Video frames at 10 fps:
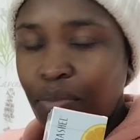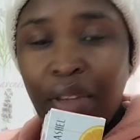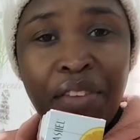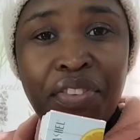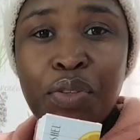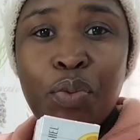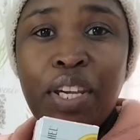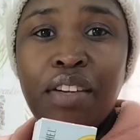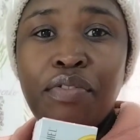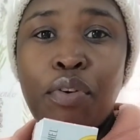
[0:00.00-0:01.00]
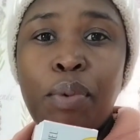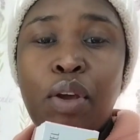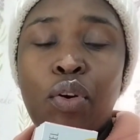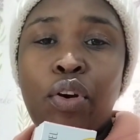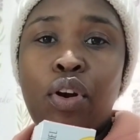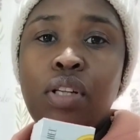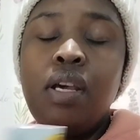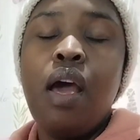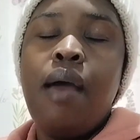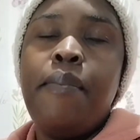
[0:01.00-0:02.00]
if it's working for me or
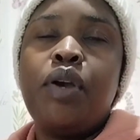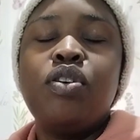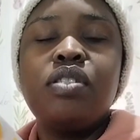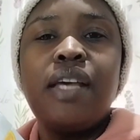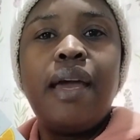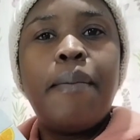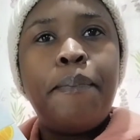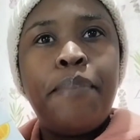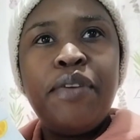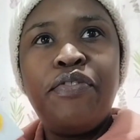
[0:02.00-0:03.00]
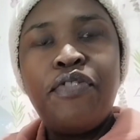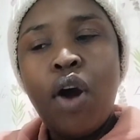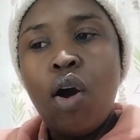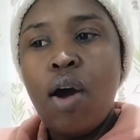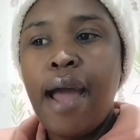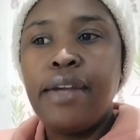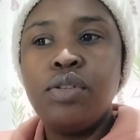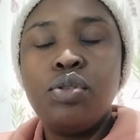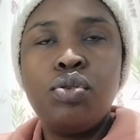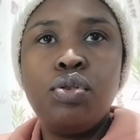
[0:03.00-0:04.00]
not. Because before, I
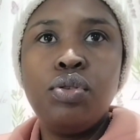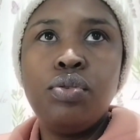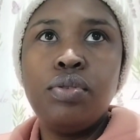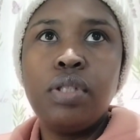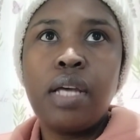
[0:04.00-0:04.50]
used to use